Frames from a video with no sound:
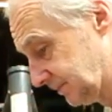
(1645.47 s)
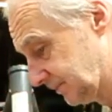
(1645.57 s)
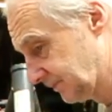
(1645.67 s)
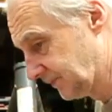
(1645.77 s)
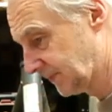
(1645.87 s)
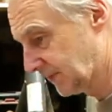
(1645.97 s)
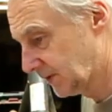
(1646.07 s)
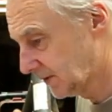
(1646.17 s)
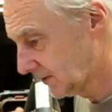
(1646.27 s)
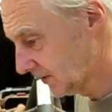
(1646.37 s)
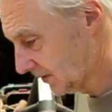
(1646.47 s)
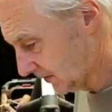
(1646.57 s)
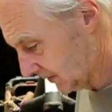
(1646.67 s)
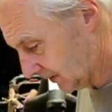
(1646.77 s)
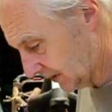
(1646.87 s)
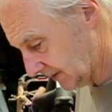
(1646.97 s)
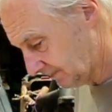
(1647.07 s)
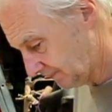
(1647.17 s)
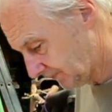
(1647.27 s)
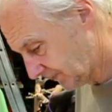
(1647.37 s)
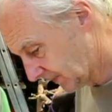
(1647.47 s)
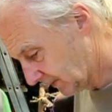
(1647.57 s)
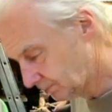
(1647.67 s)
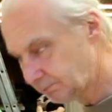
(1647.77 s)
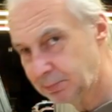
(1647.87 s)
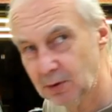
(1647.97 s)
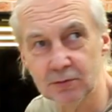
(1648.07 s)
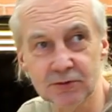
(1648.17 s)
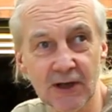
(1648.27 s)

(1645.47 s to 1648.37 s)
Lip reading: Right, brilliant. That's job's almost finished.